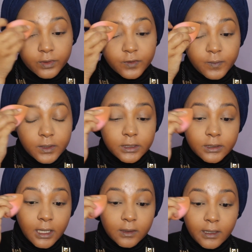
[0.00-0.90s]
Just
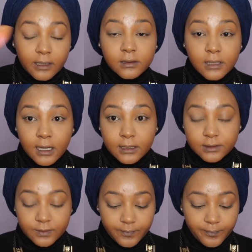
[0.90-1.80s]
blend out like that,
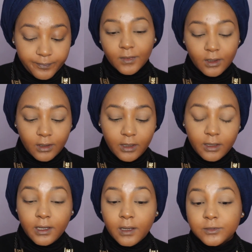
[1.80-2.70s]

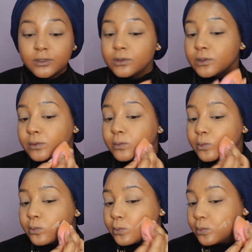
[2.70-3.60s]
and now I'm just gonna
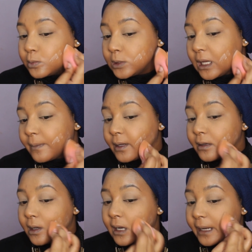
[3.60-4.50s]
dab it
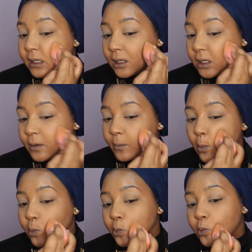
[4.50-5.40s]
lightly
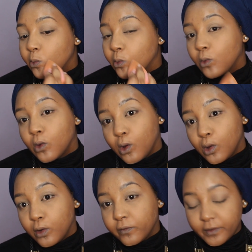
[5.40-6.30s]

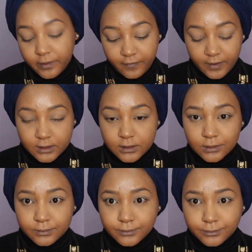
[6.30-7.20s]
all over the face.